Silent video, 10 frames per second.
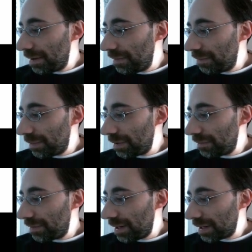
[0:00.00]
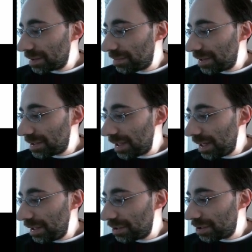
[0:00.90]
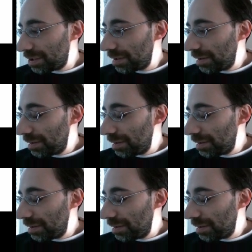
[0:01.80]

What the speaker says: of 1 over x plus h